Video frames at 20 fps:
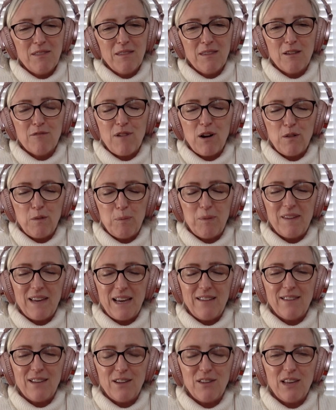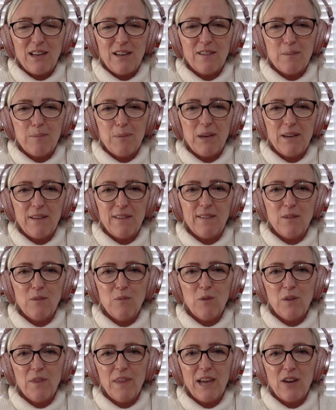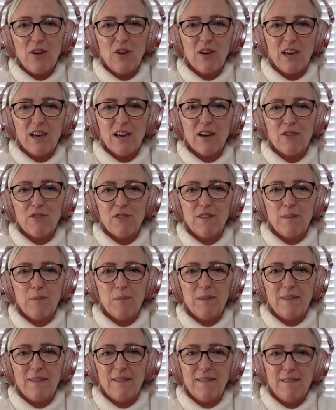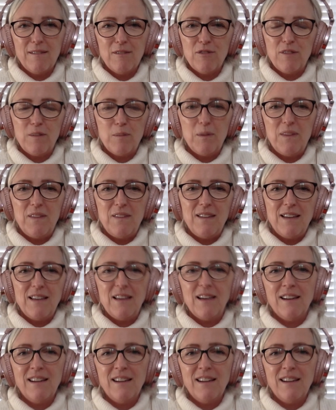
the roast potato thing is a personal one. They're cooking a Christmas dinner.